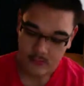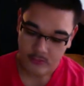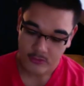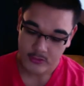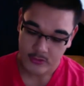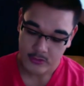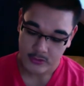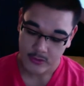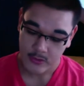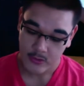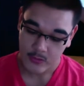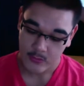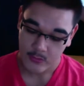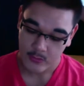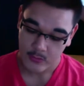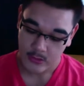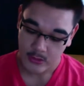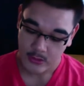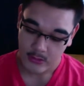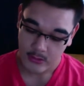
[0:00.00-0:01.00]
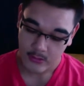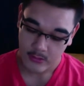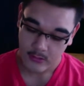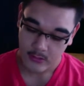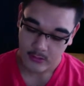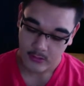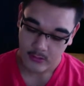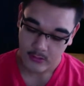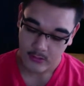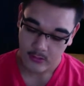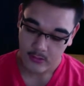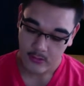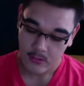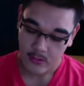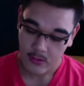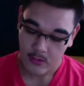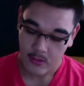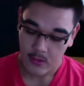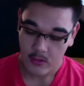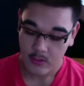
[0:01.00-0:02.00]
or just Coty.
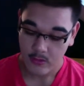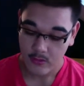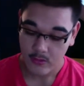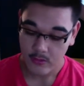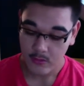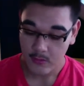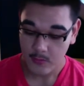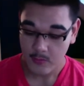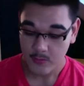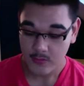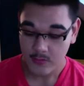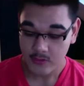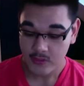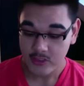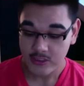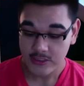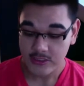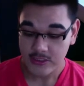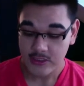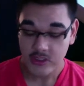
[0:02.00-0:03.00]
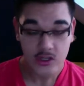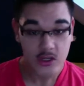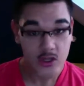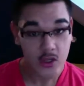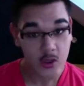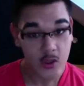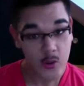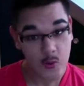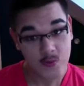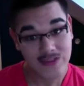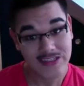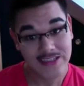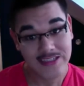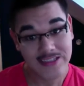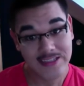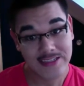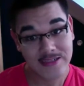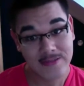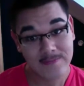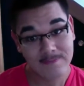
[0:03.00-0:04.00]
No, just
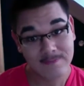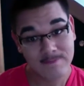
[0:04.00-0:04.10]
Coty,